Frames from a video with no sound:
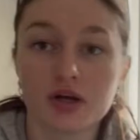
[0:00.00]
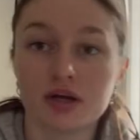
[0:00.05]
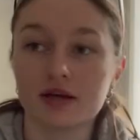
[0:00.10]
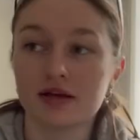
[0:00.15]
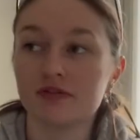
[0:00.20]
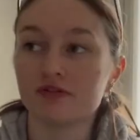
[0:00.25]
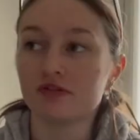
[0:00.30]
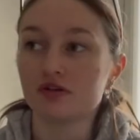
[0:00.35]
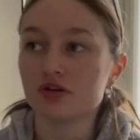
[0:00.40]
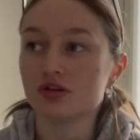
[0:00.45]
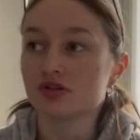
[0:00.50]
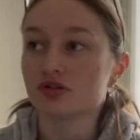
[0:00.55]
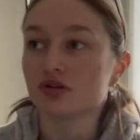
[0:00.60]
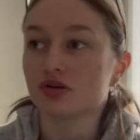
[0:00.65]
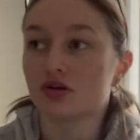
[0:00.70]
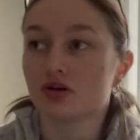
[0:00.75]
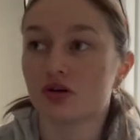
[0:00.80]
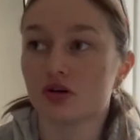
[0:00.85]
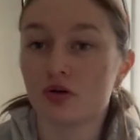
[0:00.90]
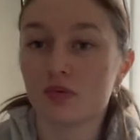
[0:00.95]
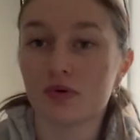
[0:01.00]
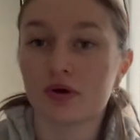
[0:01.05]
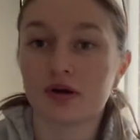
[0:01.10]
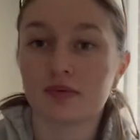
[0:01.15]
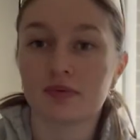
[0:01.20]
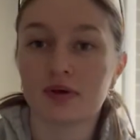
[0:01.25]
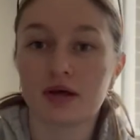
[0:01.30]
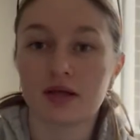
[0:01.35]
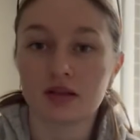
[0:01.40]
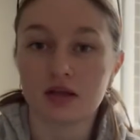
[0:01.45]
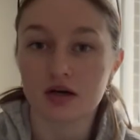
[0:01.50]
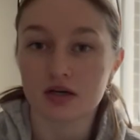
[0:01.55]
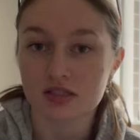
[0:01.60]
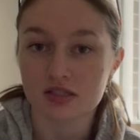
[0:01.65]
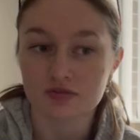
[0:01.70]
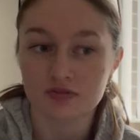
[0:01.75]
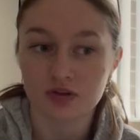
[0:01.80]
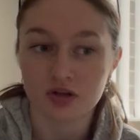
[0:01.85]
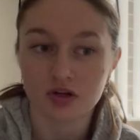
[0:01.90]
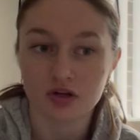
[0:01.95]
If you saw one of my
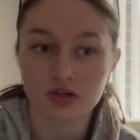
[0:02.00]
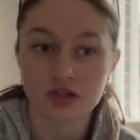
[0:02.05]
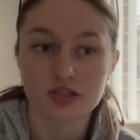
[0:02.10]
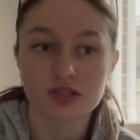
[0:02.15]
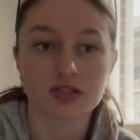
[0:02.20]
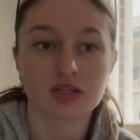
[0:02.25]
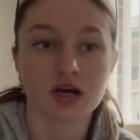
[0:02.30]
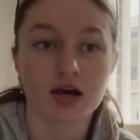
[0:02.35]
last vlogs,